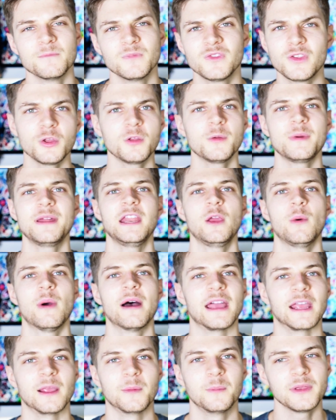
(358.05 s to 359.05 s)
do them
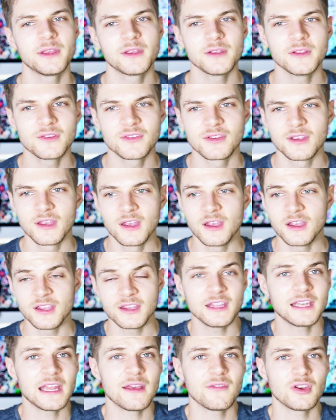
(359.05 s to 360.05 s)
anyway, because
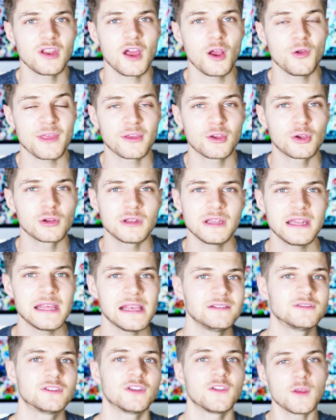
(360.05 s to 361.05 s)
you never know, they could
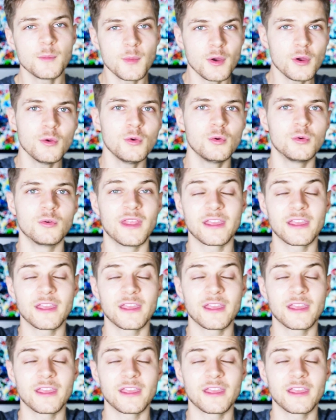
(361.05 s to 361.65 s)
lead to the moon.